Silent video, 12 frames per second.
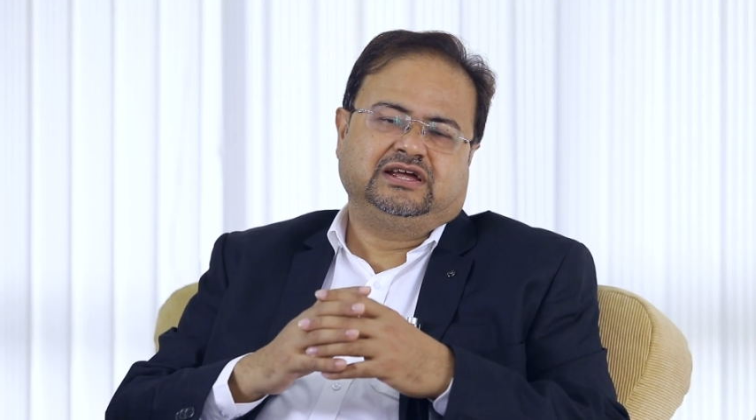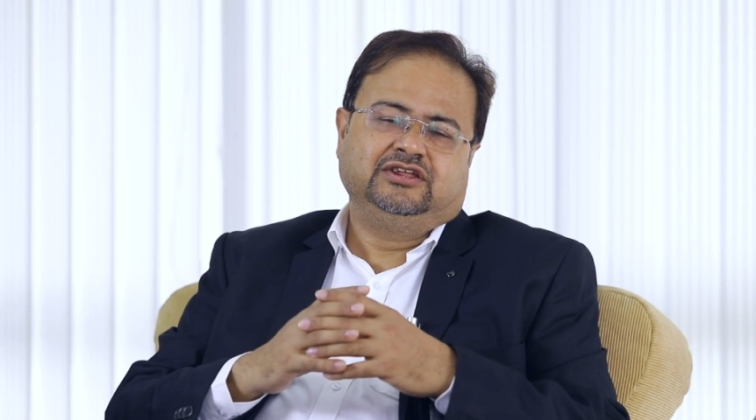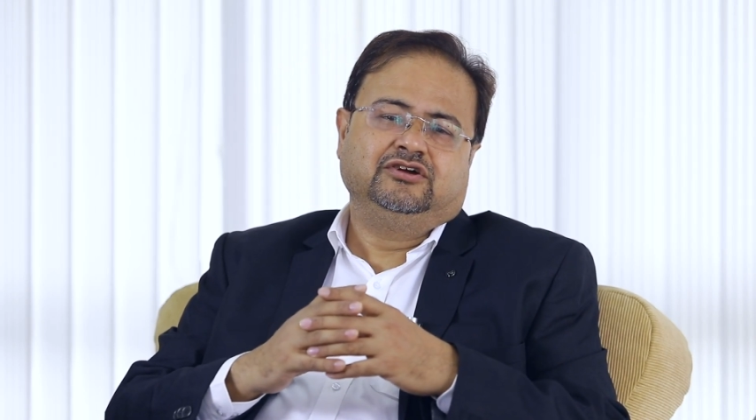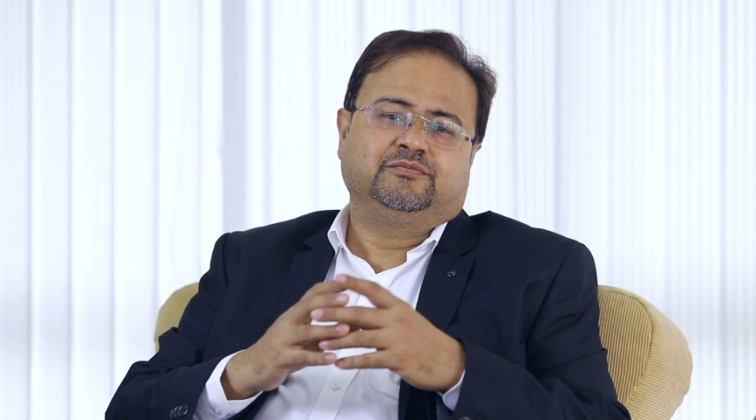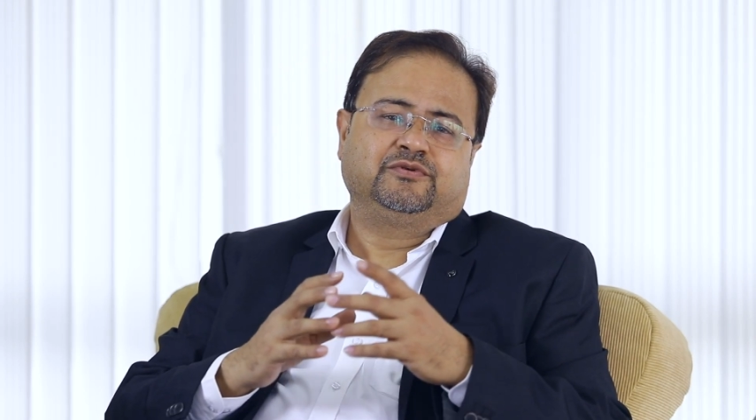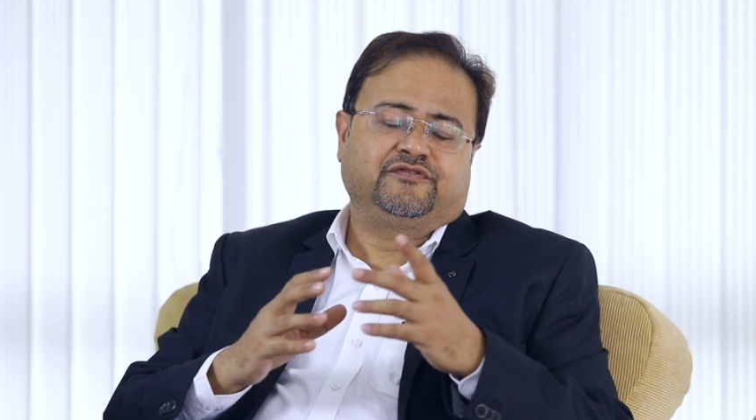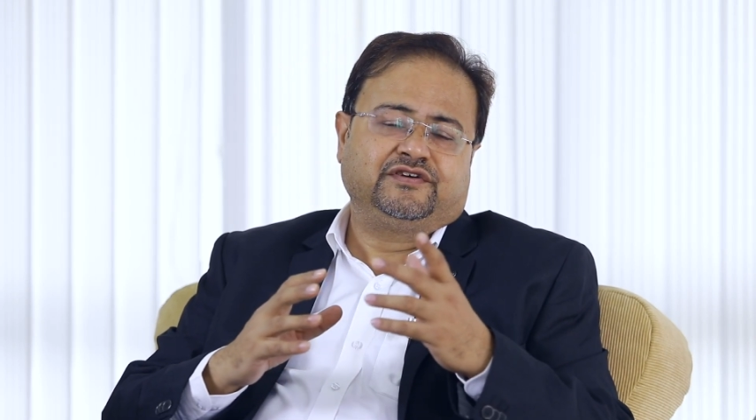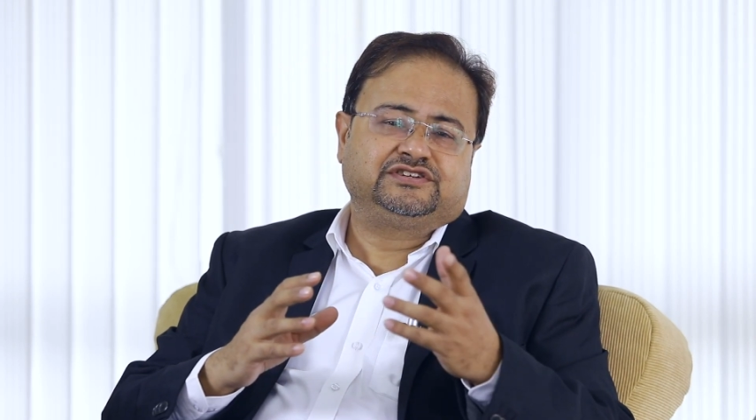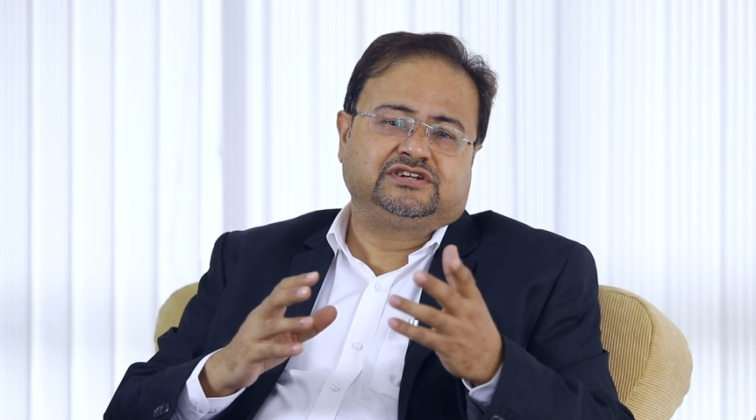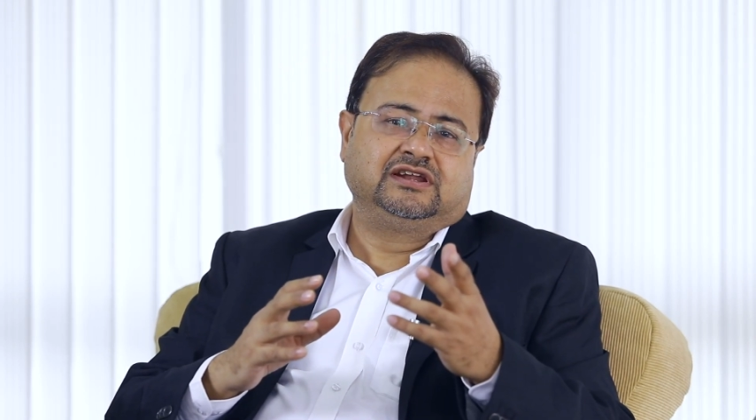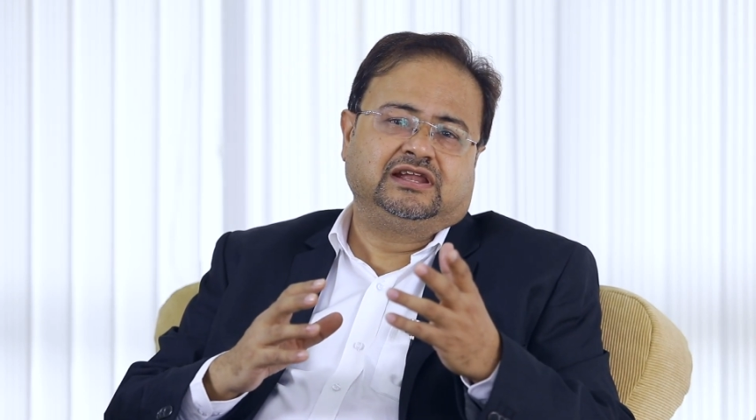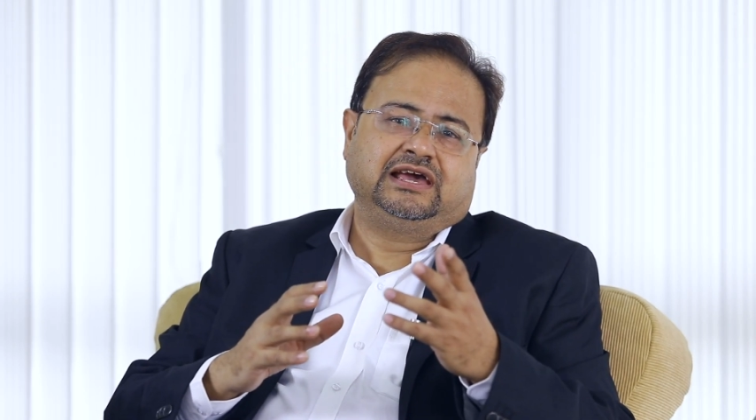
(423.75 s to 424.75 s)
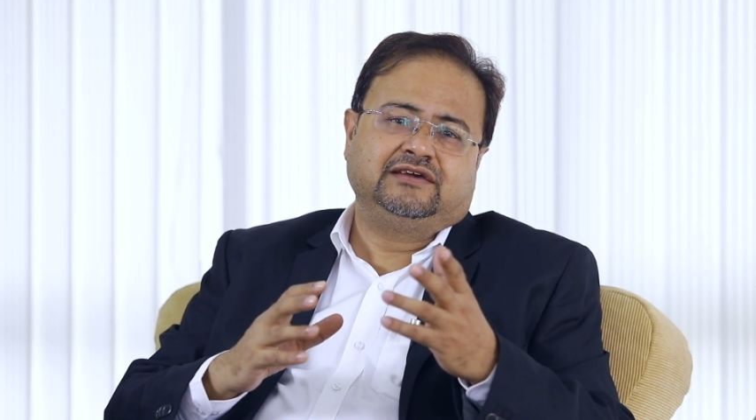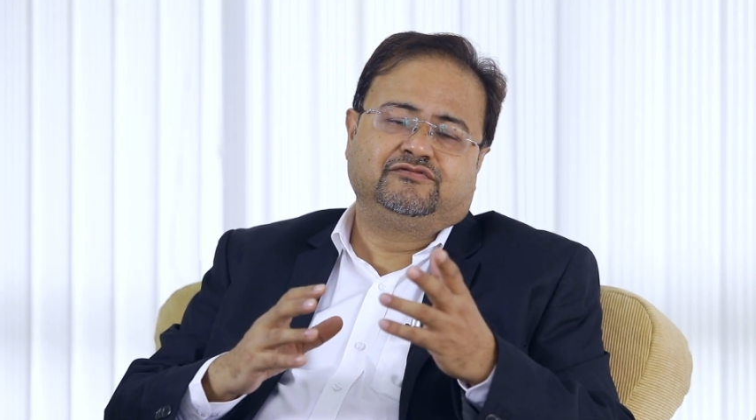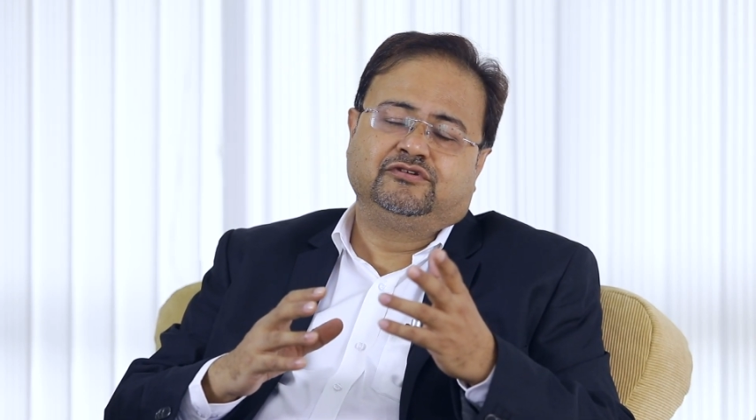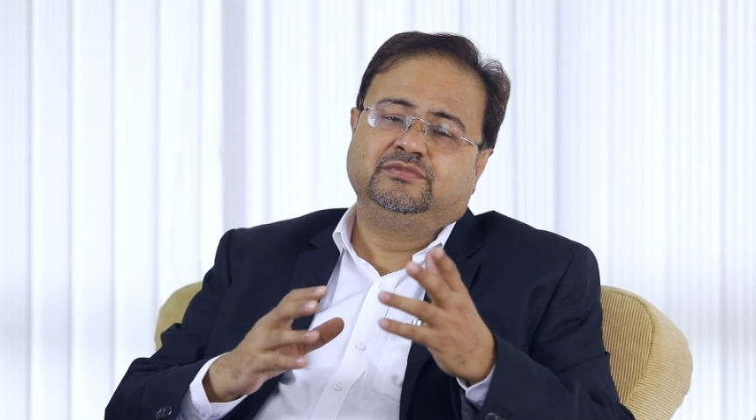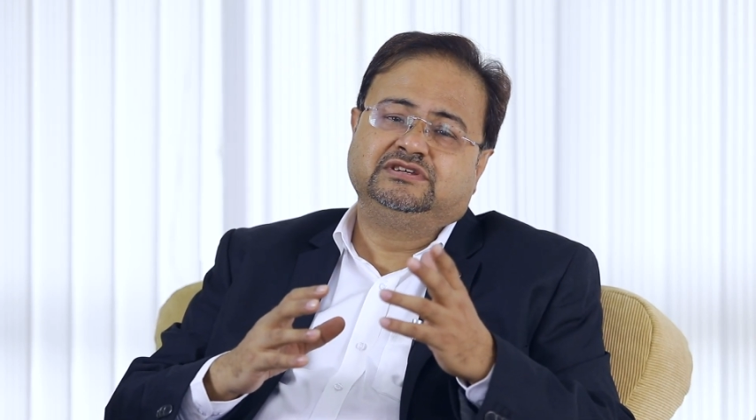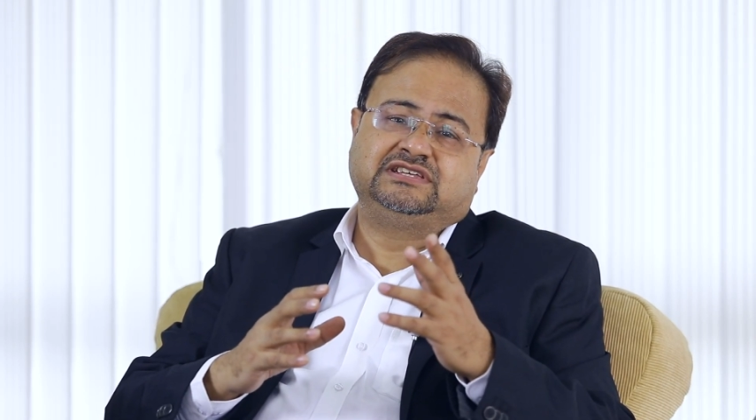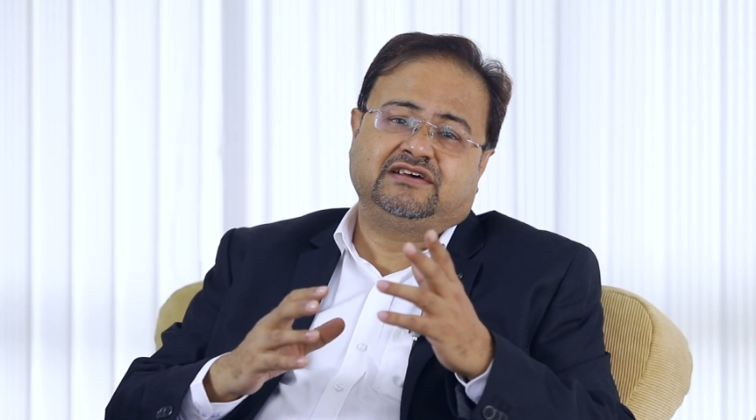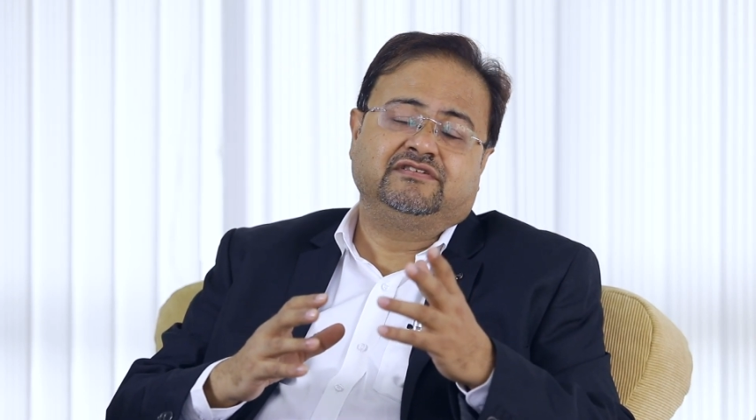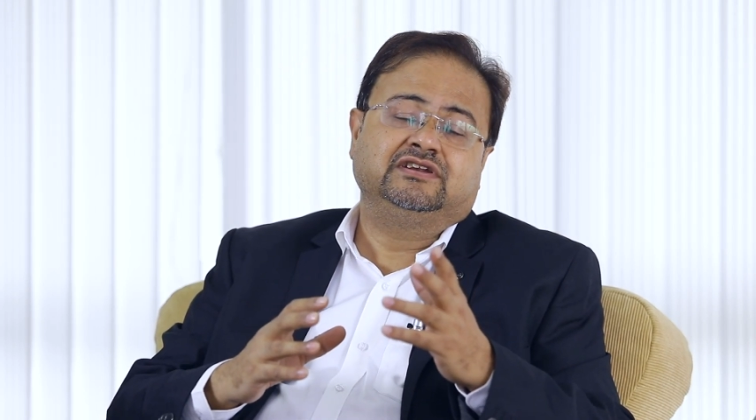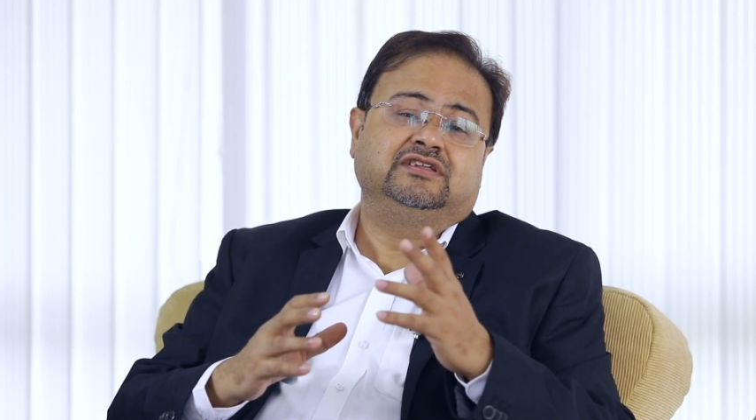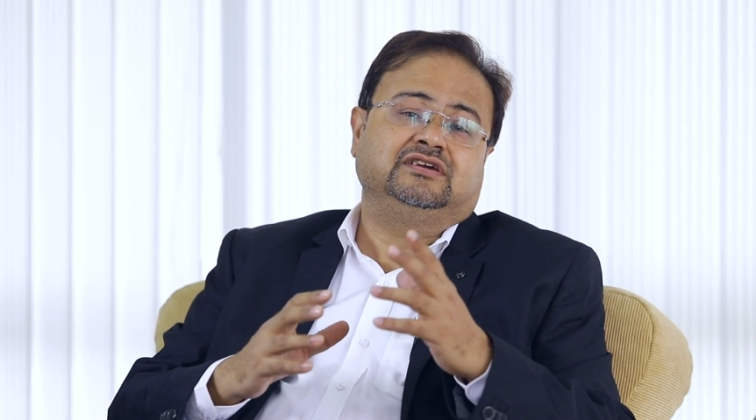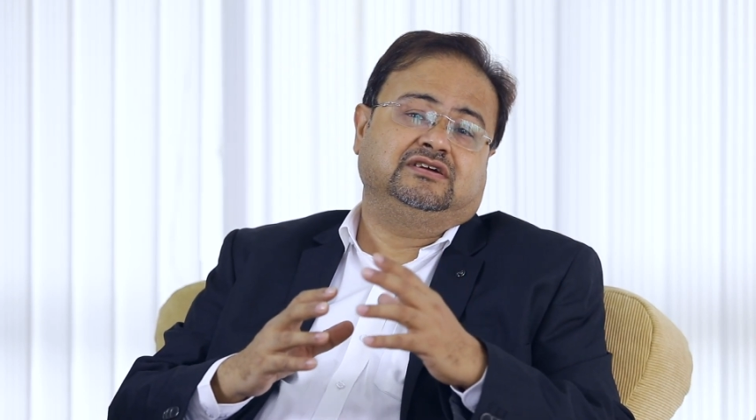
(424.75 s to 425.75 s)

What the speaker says: and your professional life will be 70